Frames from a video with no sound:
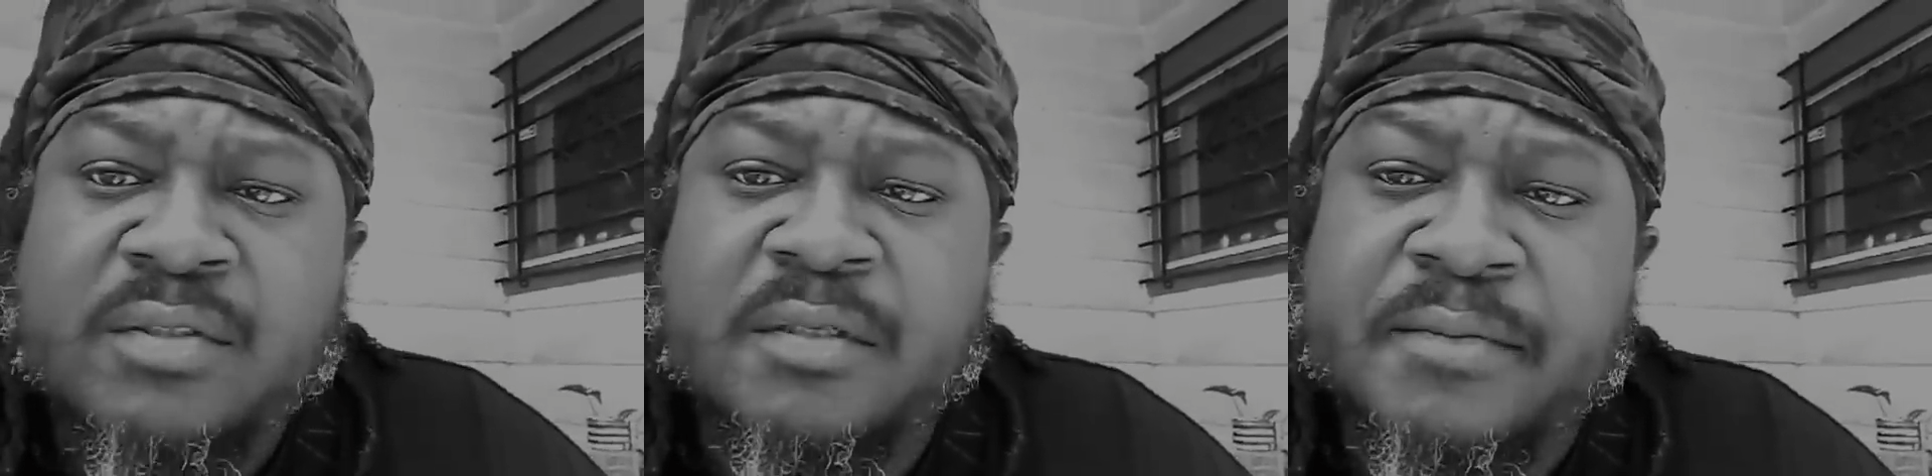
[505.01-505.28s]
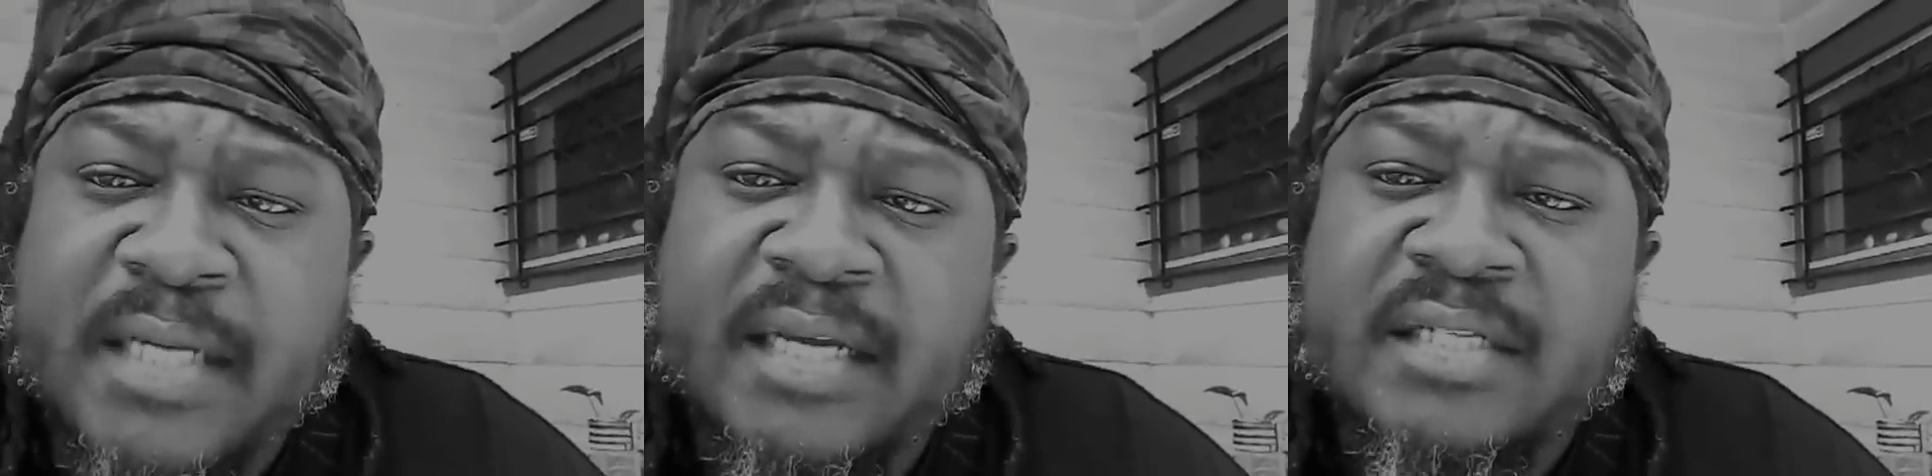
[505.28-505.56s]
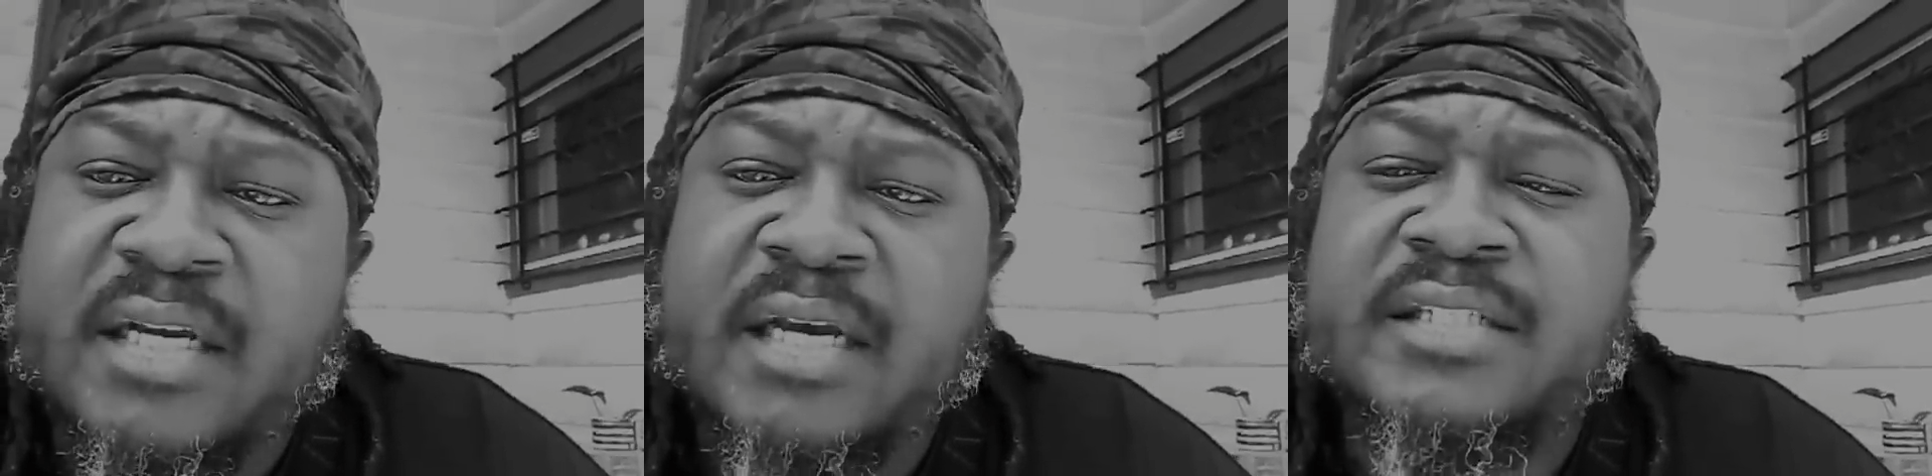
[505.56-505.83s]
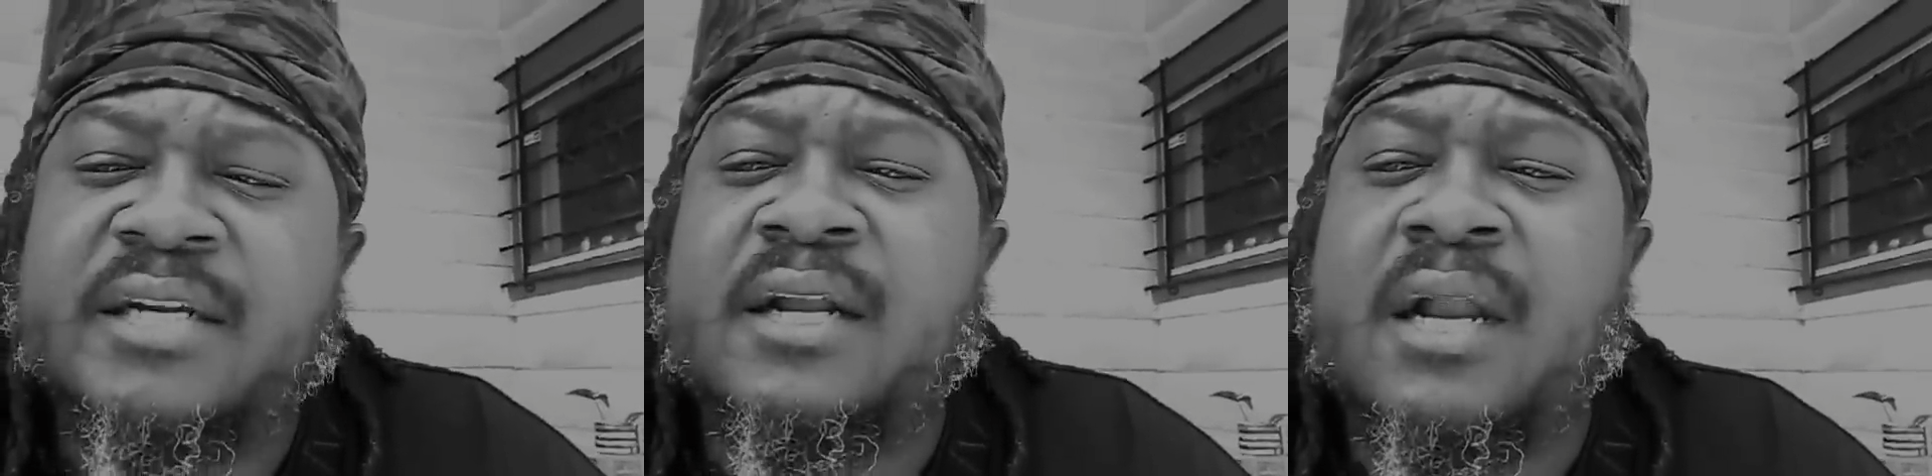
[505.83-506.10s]

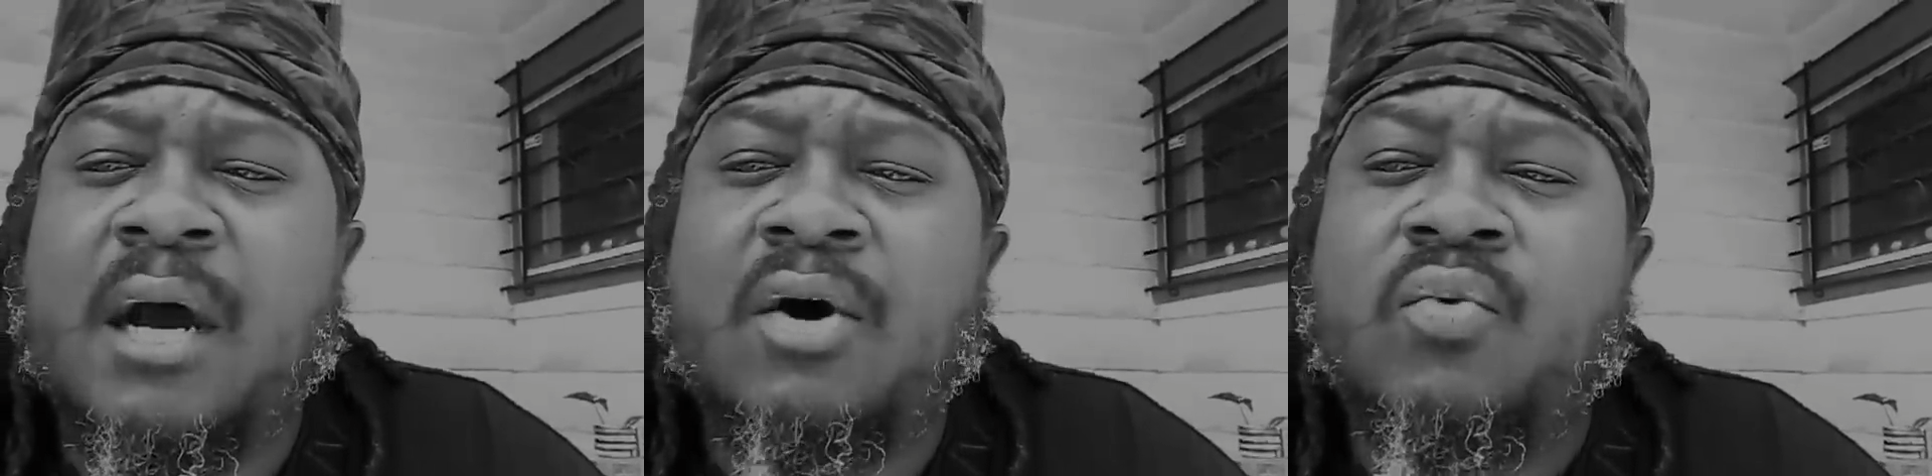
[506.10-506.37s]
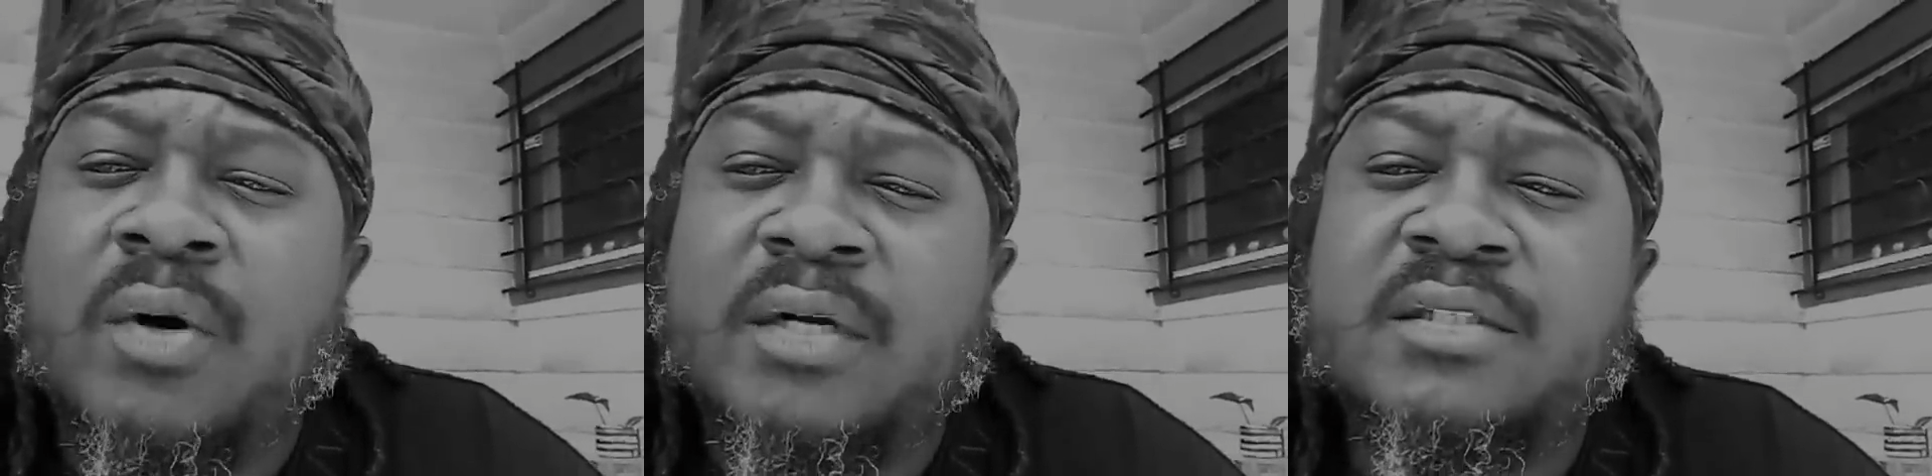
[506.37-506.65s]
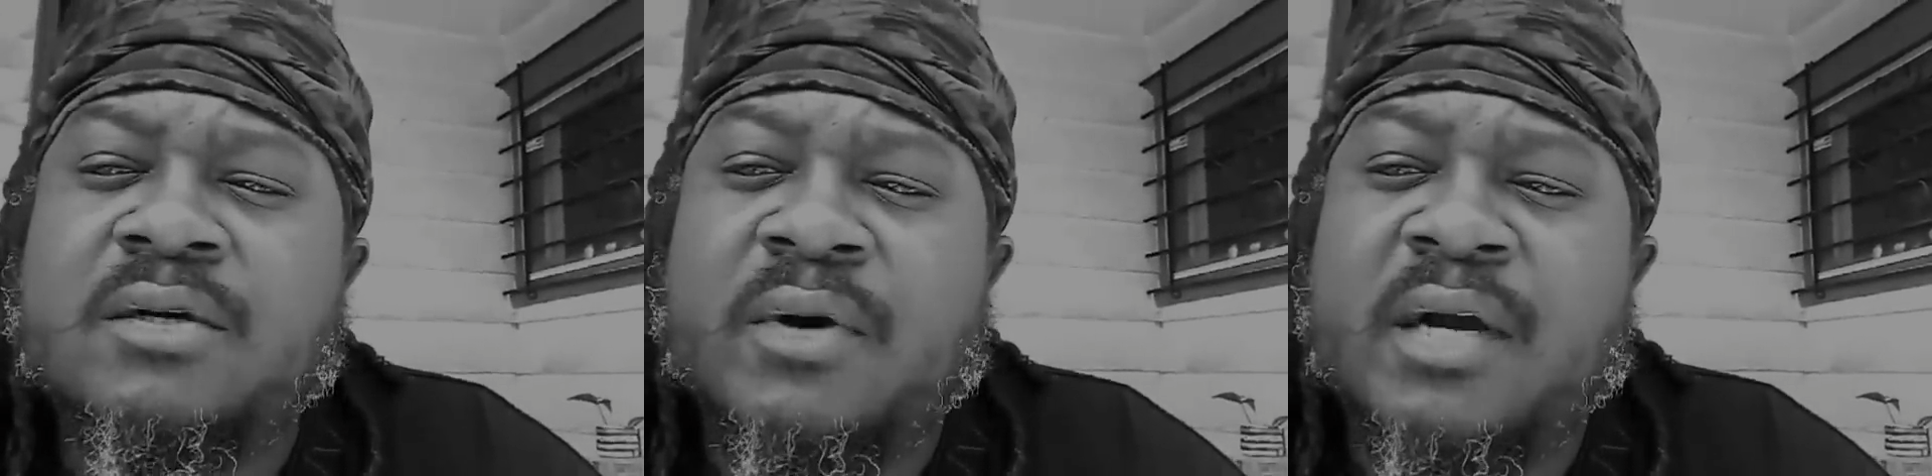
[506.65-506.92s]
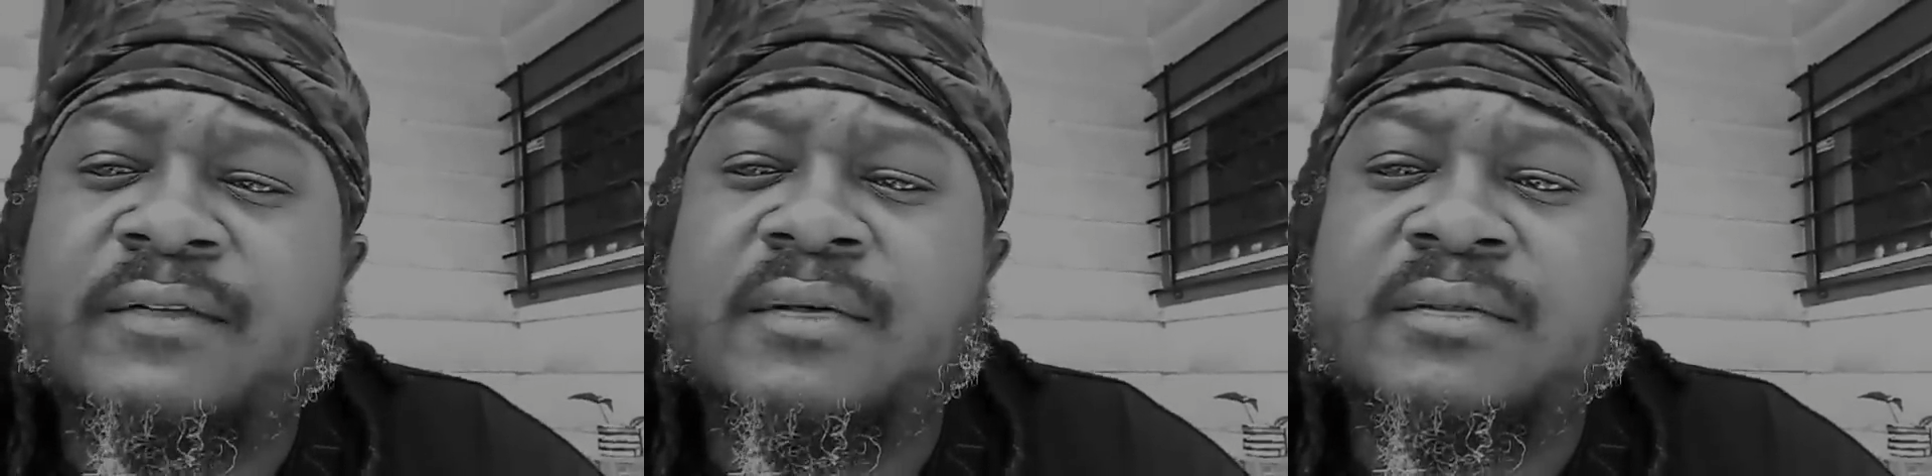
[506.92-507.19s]
substantiation in law whatsoever.